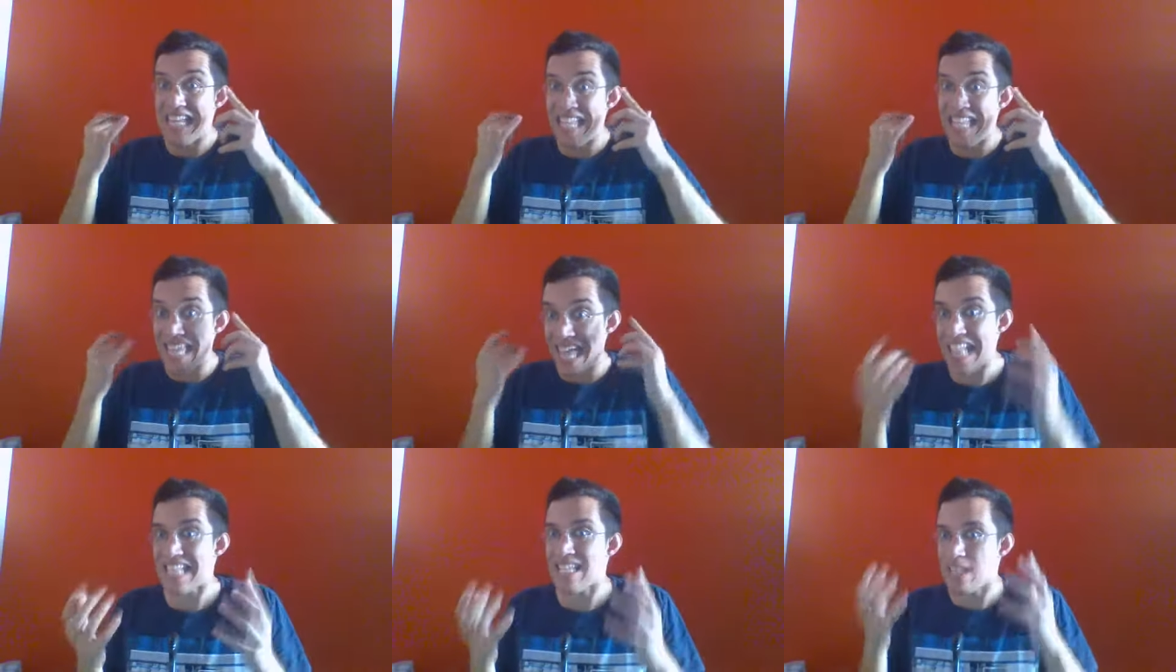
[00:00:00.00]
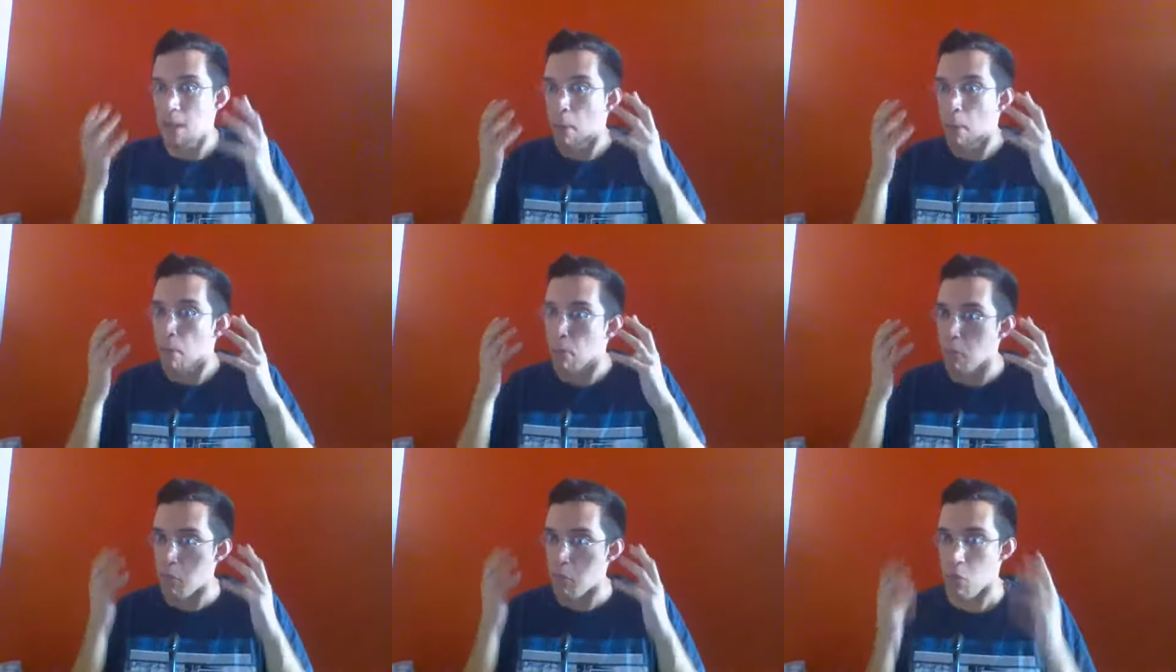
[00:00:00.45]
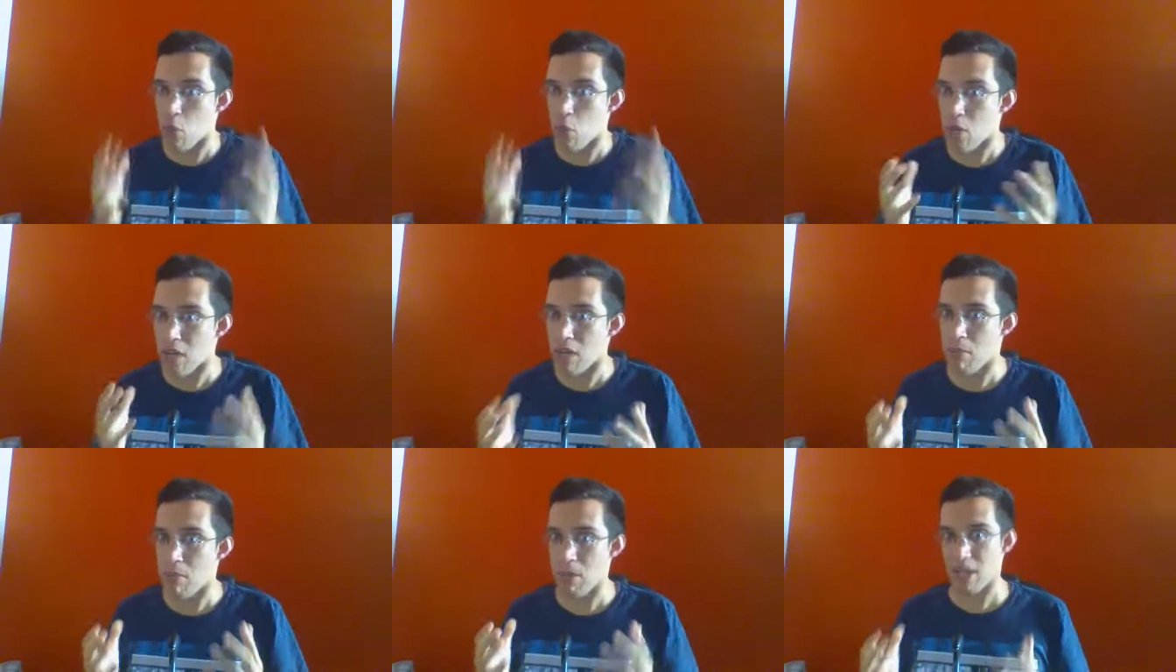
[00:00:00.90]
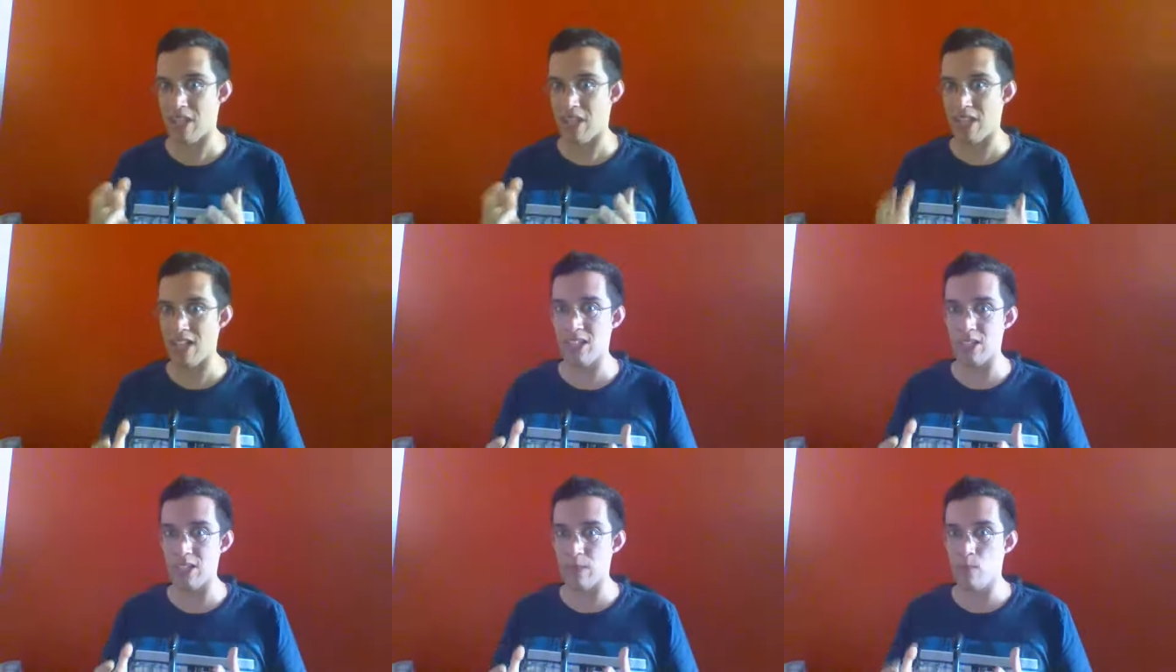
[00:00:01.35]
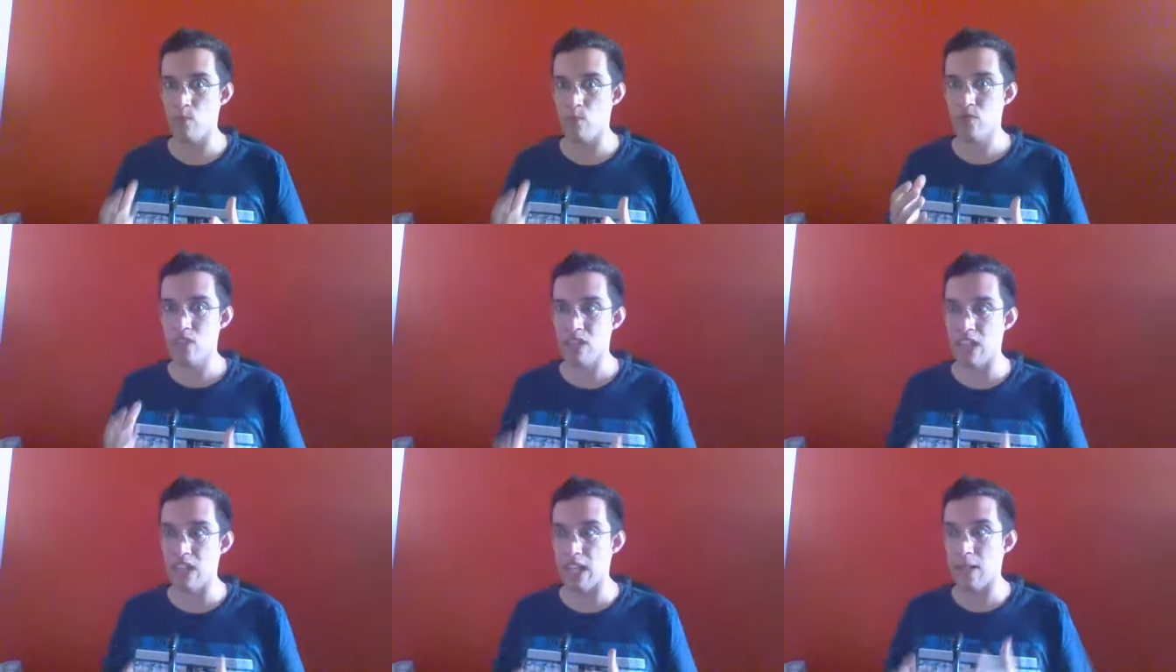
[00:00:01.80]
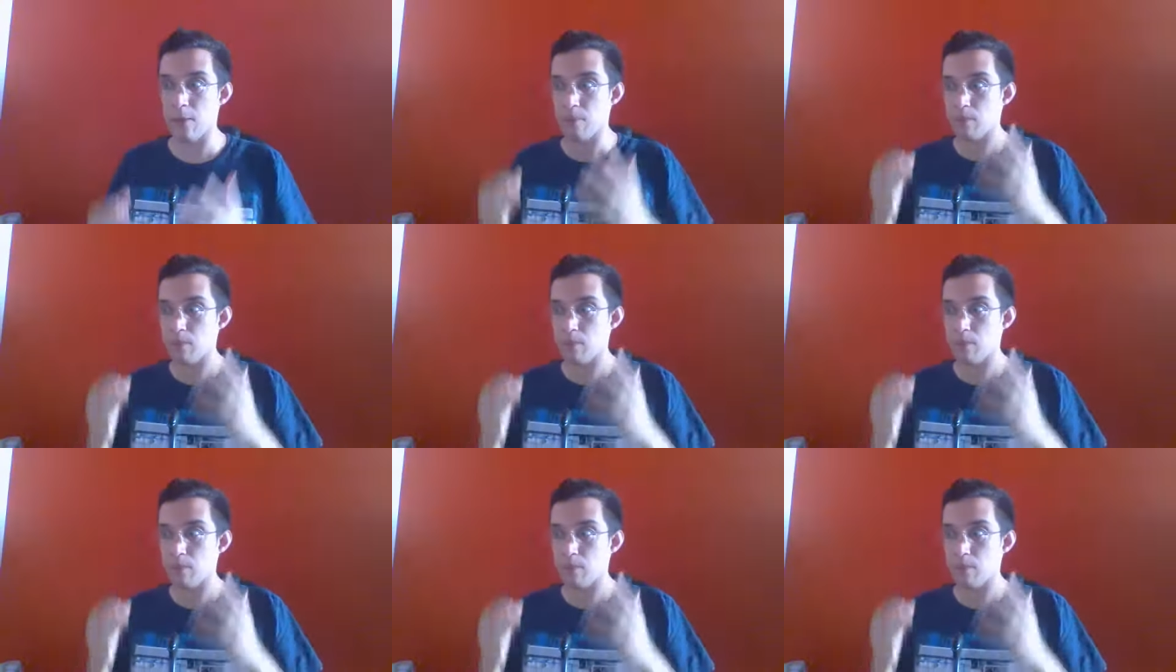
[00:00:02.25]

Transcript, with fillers: That's a pretty big deal. Like,